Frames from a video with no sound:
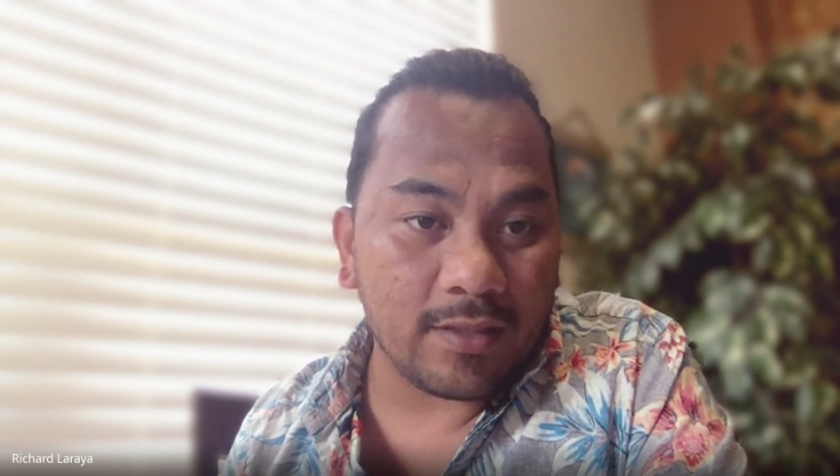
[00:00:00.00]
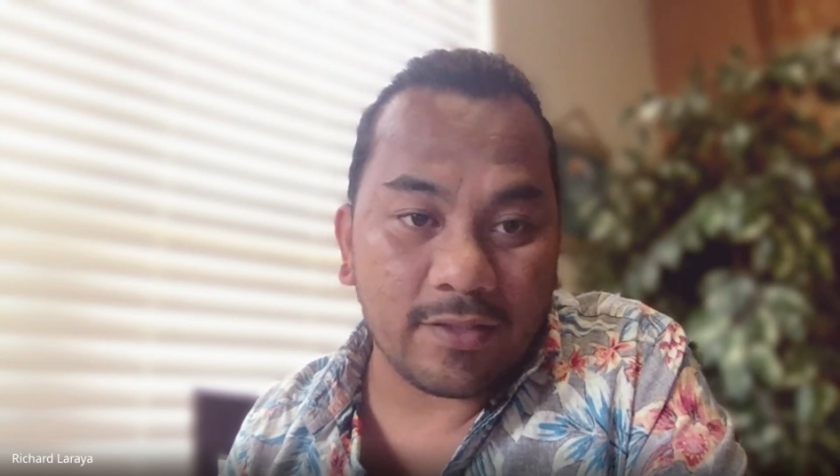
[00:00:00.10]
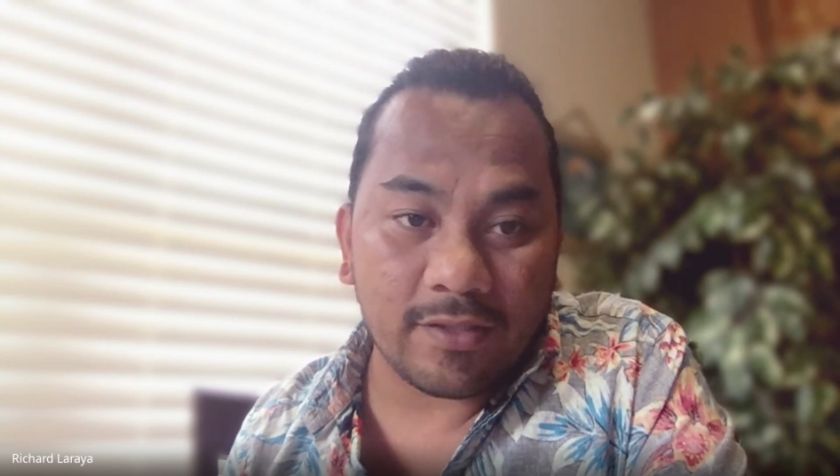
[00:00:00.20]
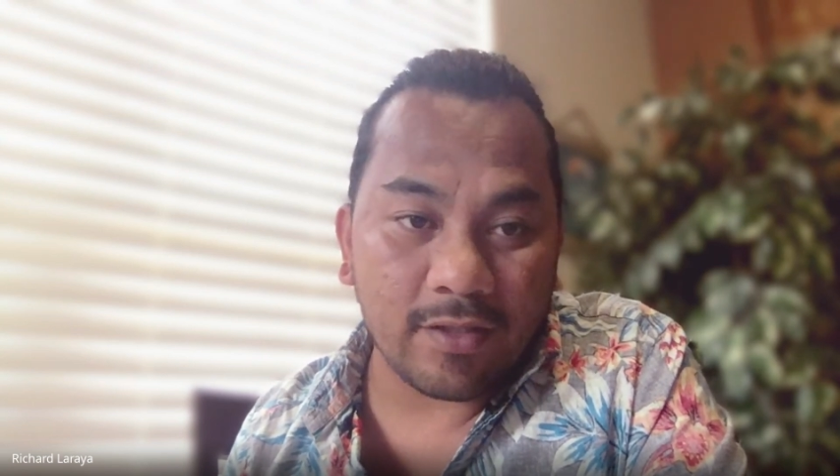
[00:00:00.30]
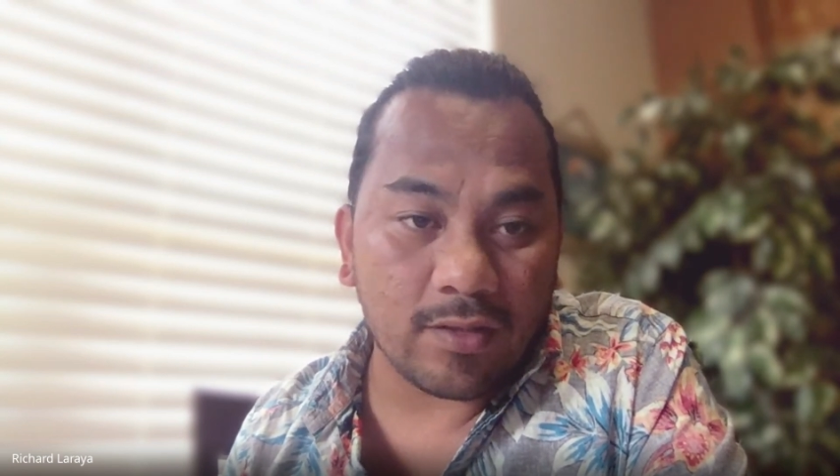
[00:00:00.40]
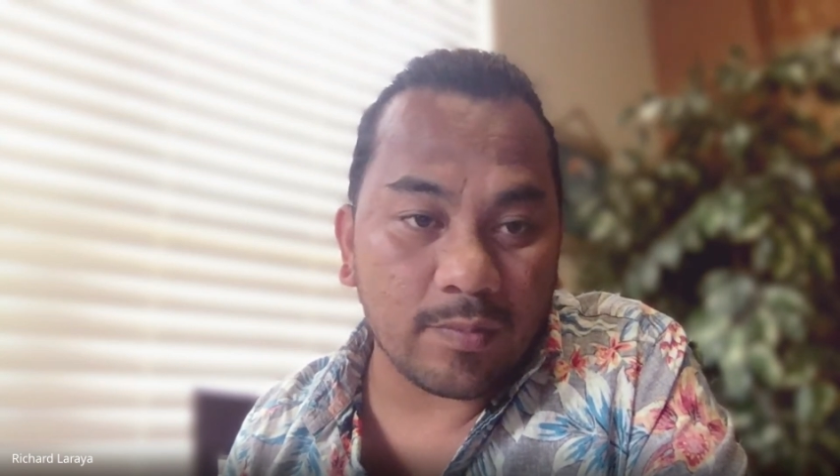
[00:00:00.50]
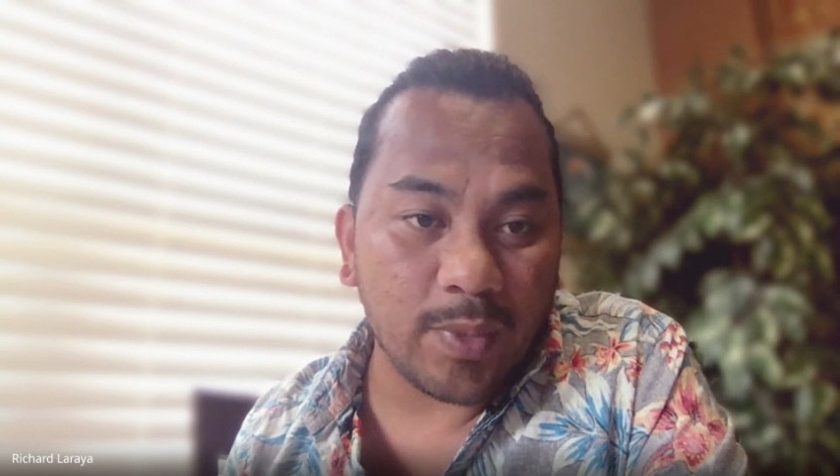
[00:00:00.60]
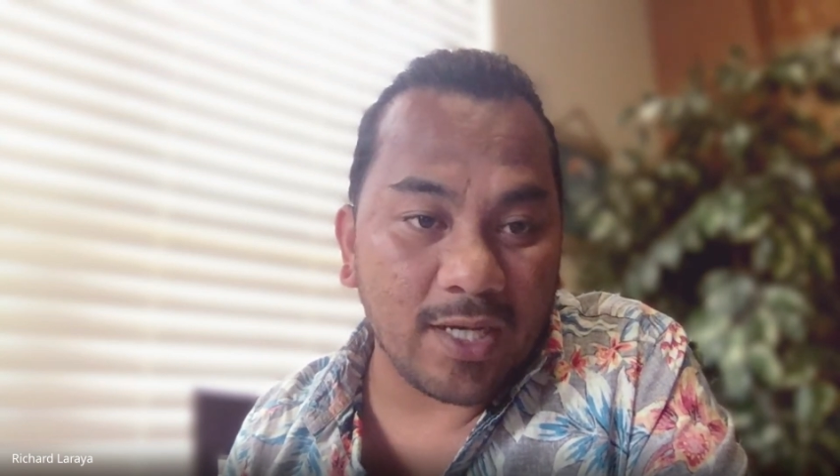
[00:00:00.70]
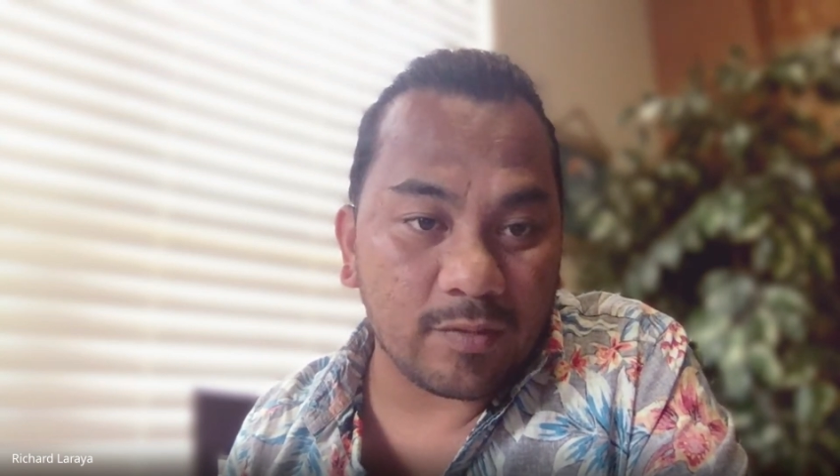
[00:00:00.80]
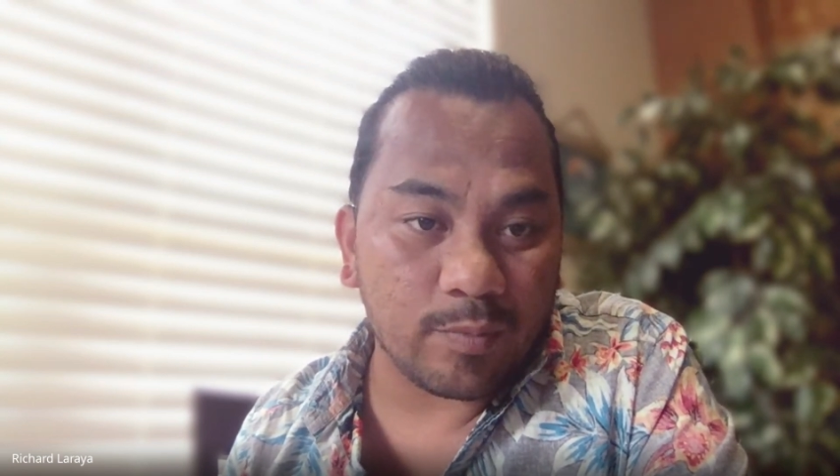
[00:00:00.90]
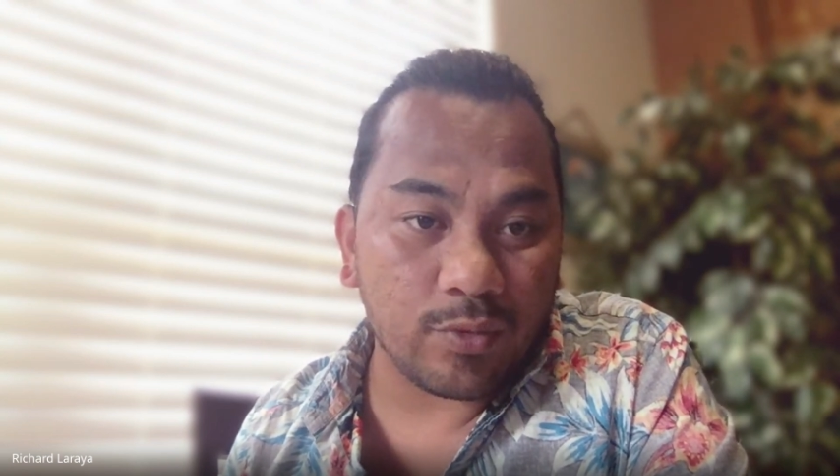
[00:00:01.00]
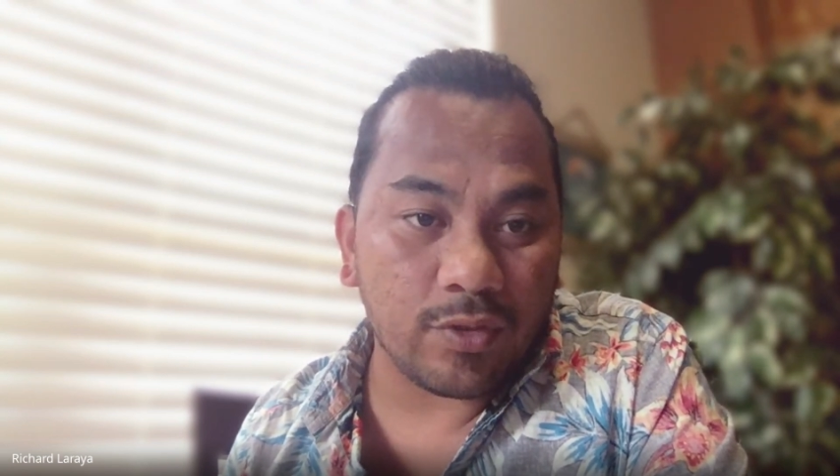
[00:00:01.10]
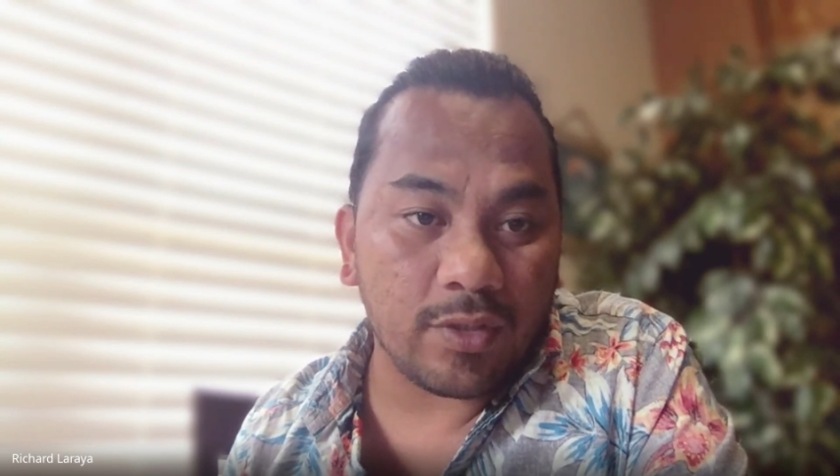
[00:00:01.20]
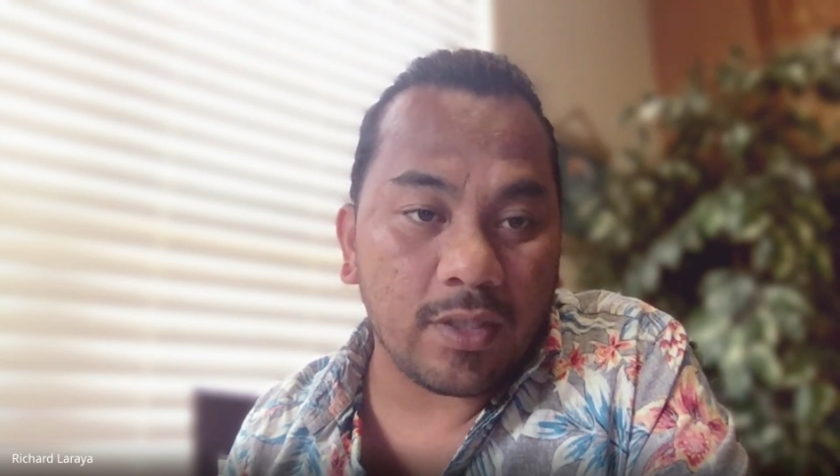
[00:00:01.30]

just our passport,